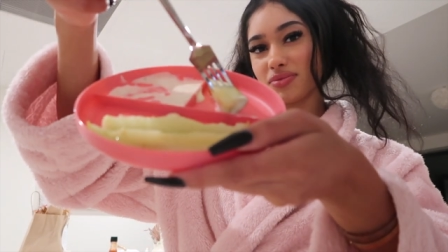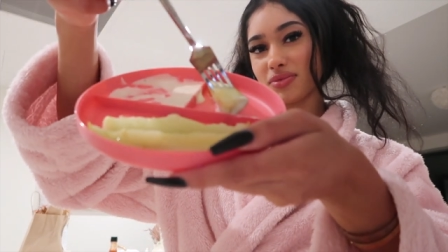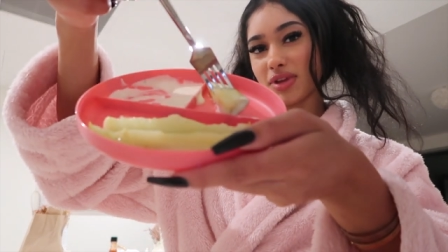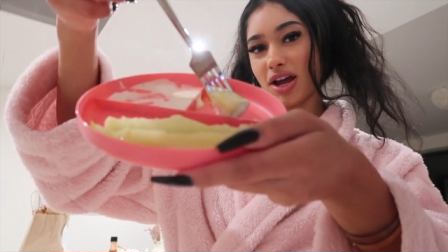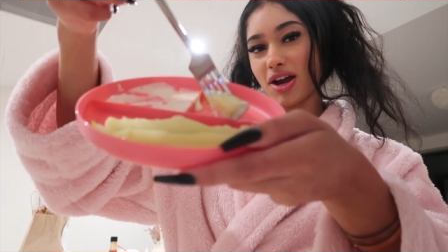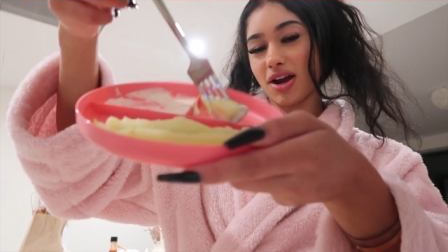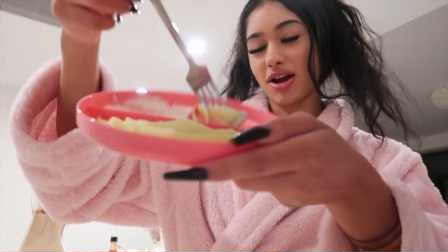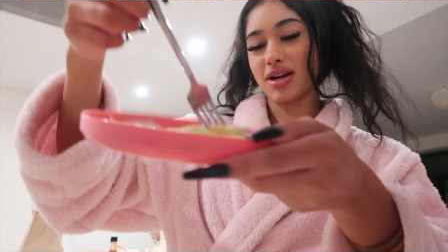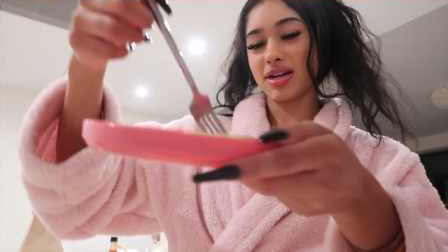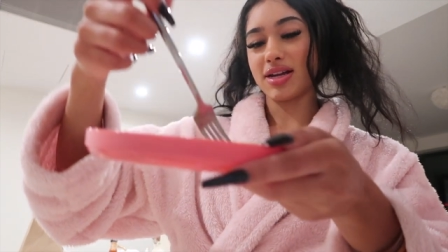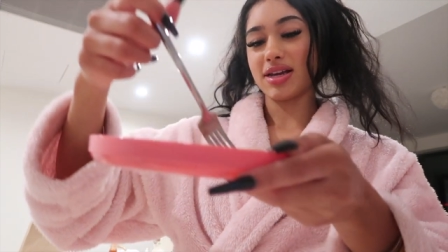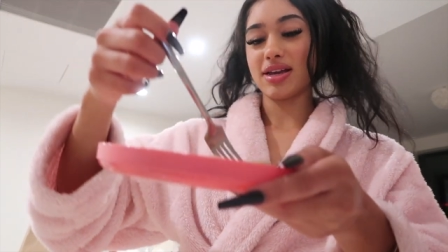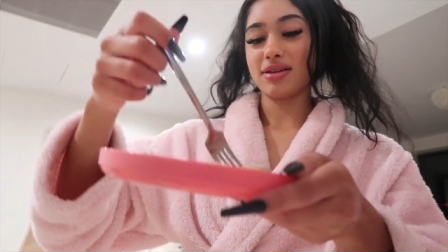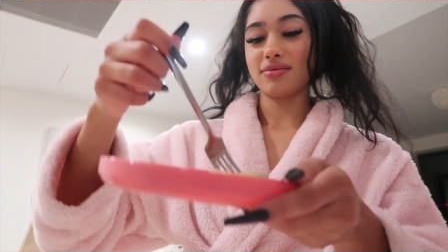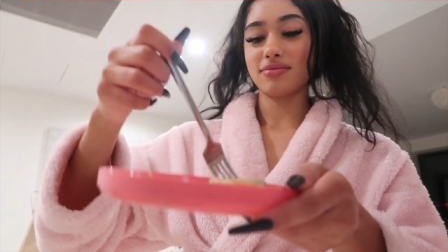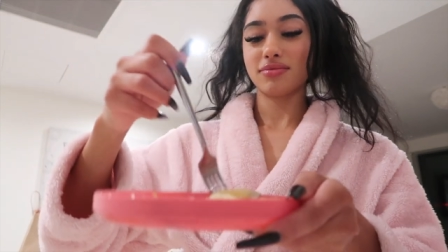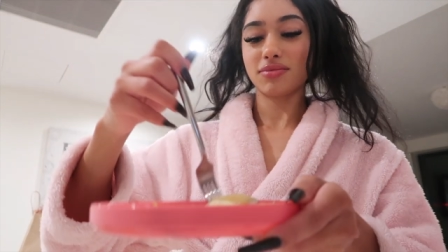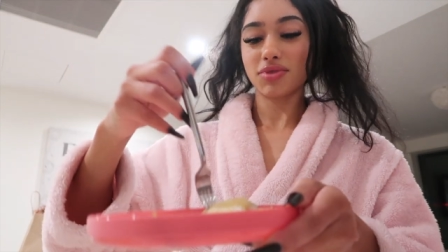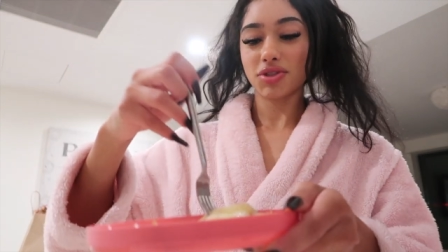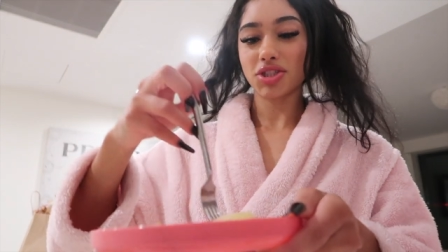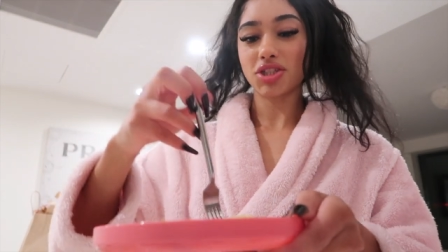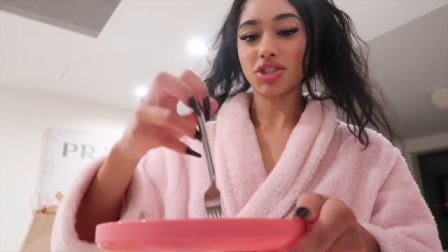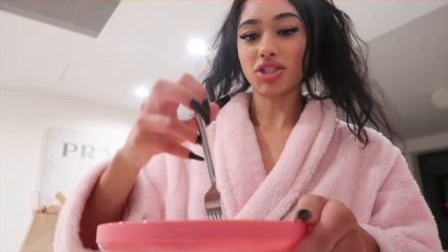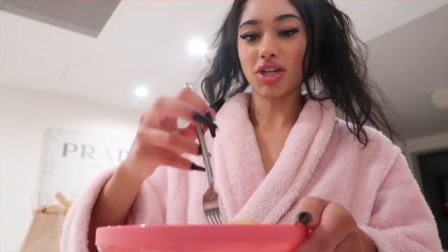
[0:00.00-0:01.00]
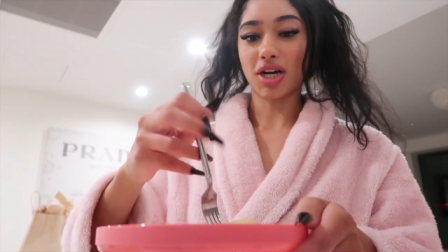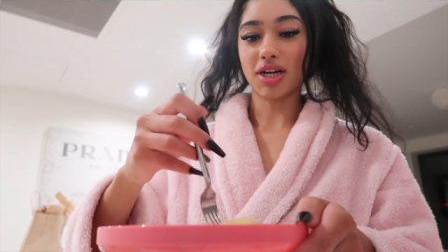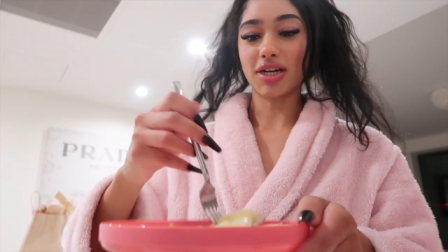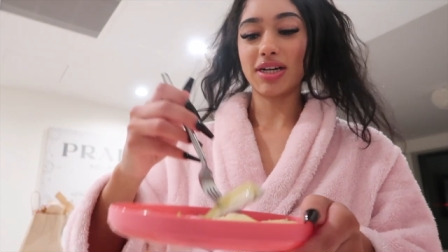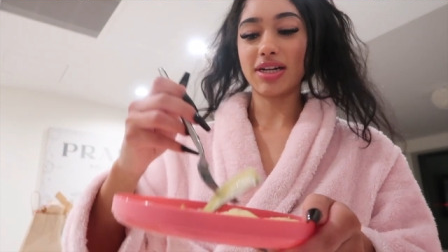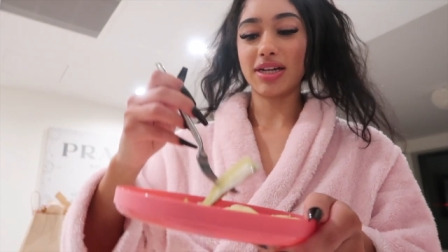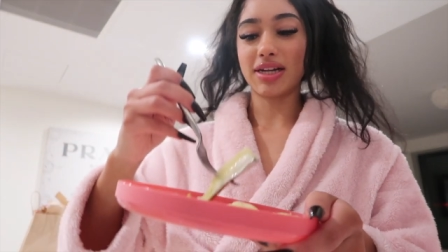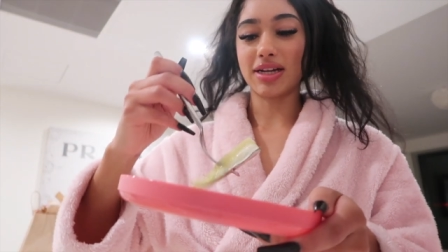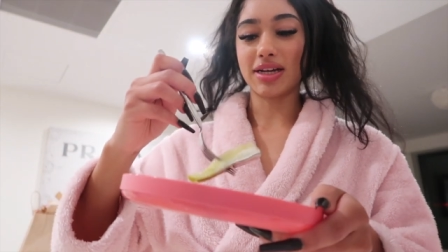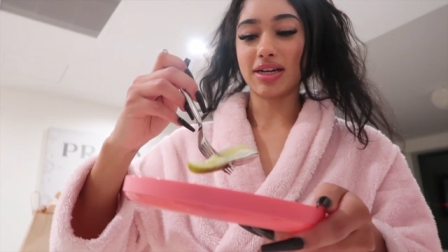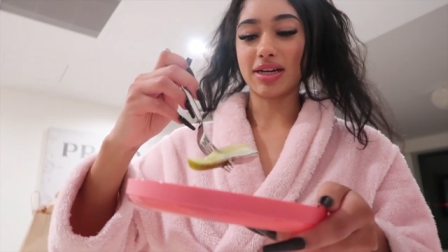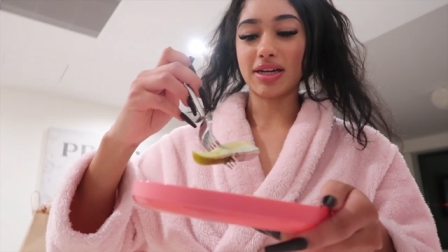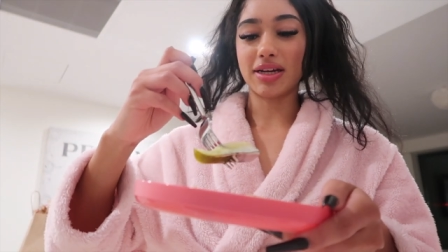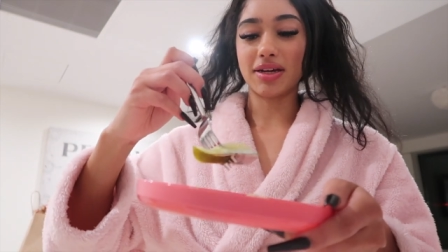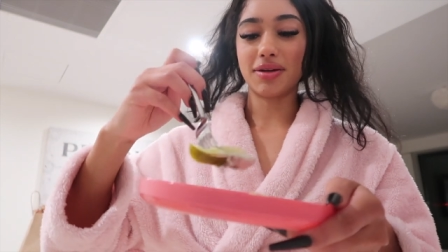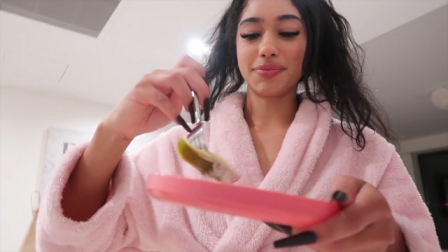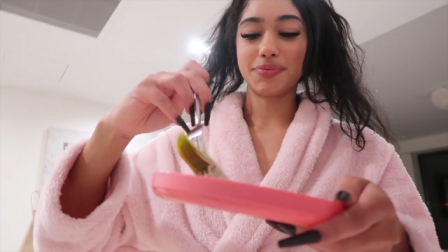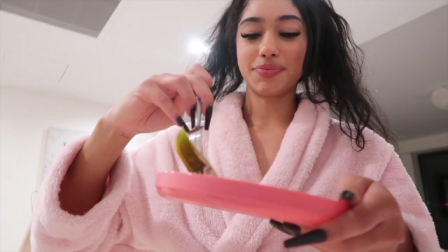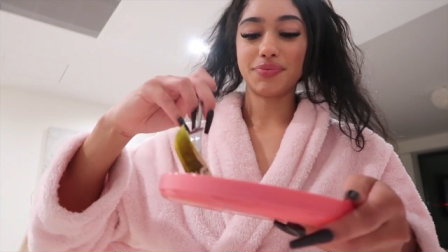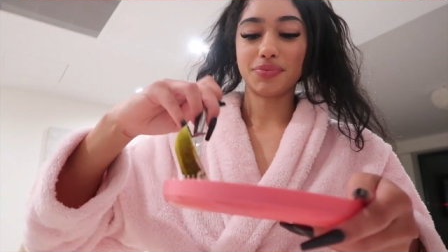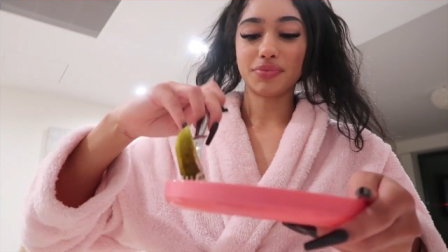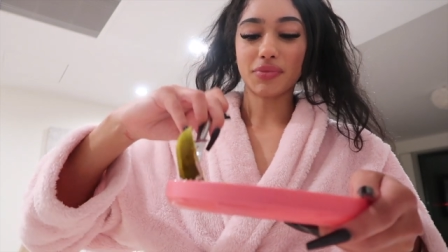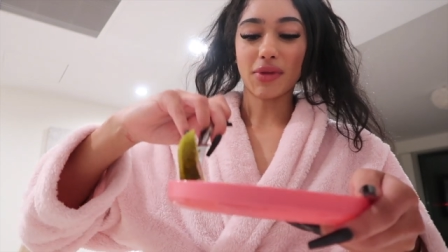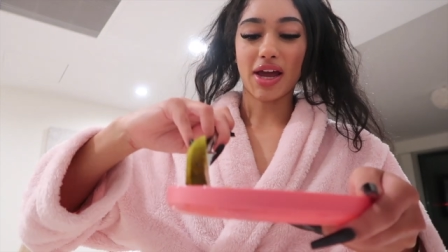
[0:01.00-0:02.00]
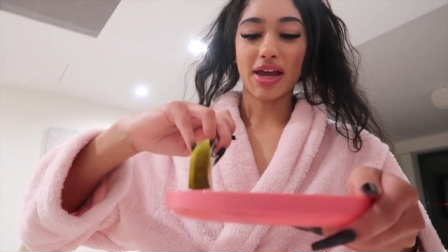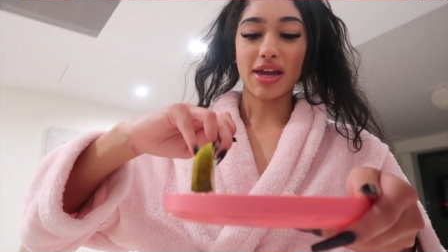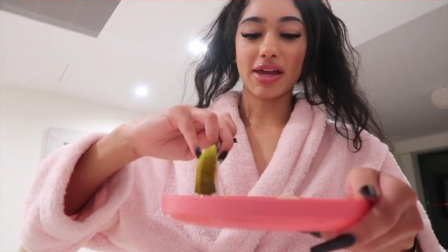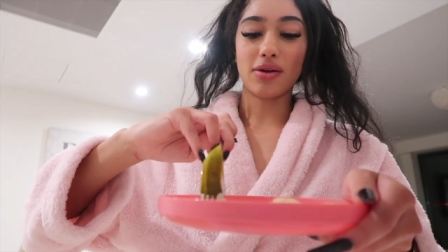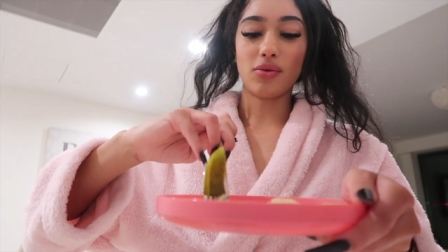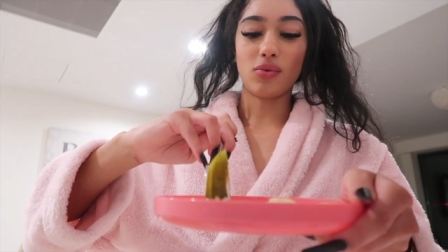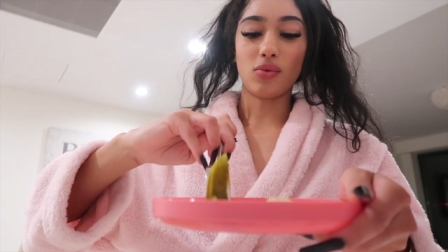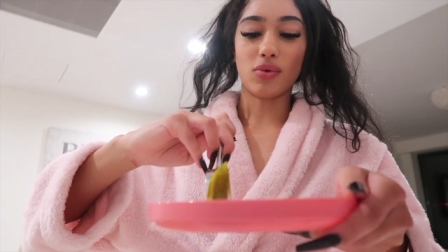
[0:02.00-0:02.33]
I already started eating it. I ate